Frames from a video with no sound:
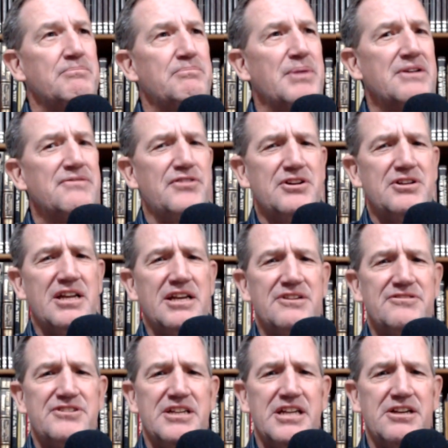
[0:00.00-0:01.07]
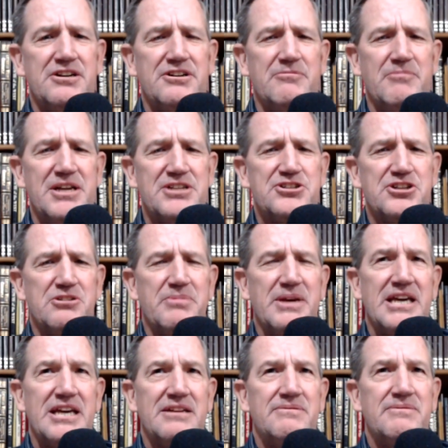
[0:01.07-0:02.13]
Bigfoot is an interdimensional
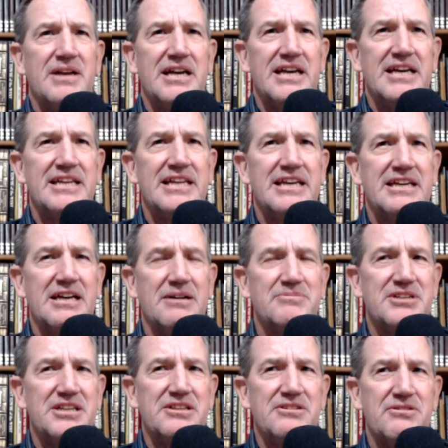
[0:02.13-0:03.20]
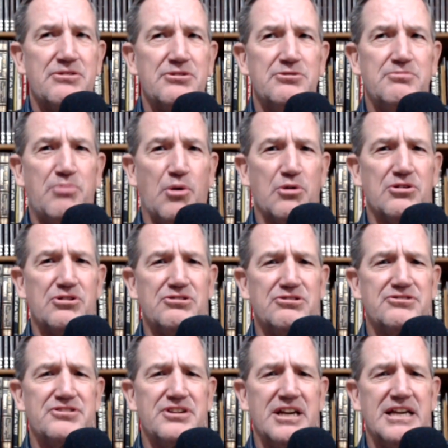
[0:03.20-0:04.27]
being, and he comes in through
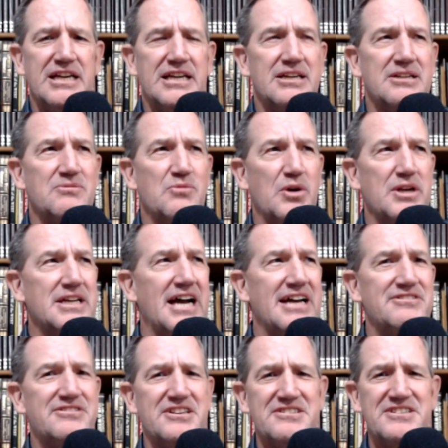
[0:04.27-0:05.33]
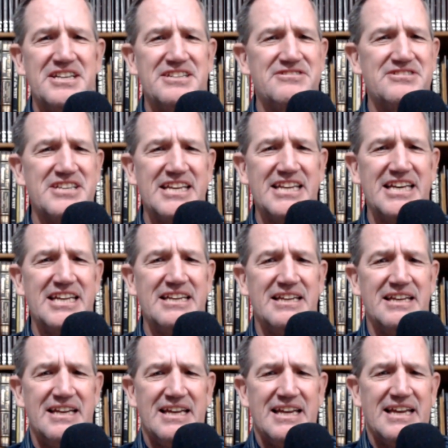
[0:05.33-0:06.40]
portals, and one guy says he'd seen it
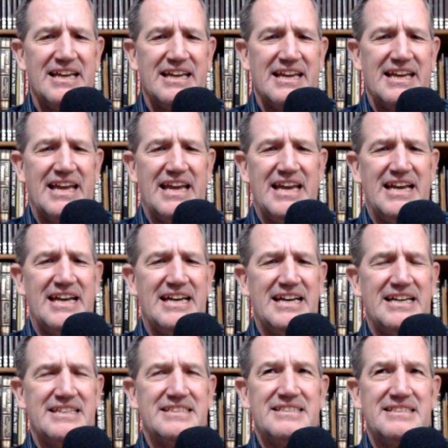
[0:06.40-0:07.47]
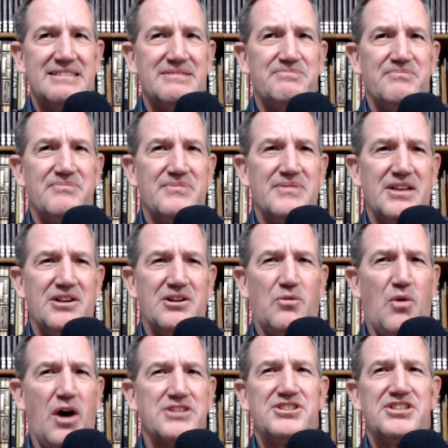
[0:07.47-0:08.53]
and,
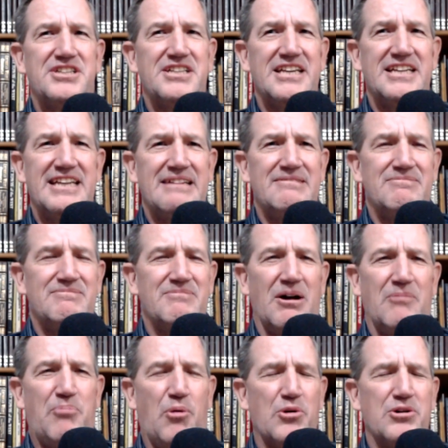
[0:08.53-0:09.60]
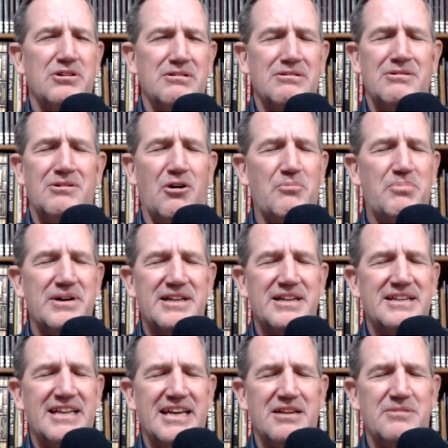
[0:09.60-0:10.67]
watched it, a portal
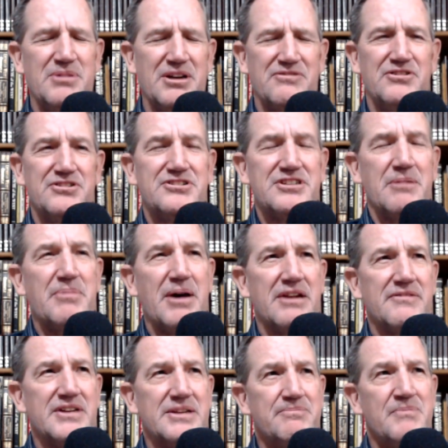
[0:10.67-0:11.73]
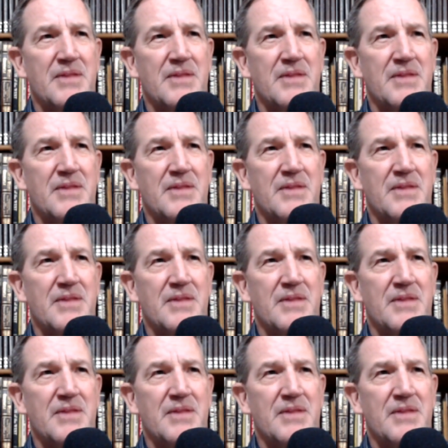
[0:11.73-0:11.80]
open and a Bigfoot step out of it.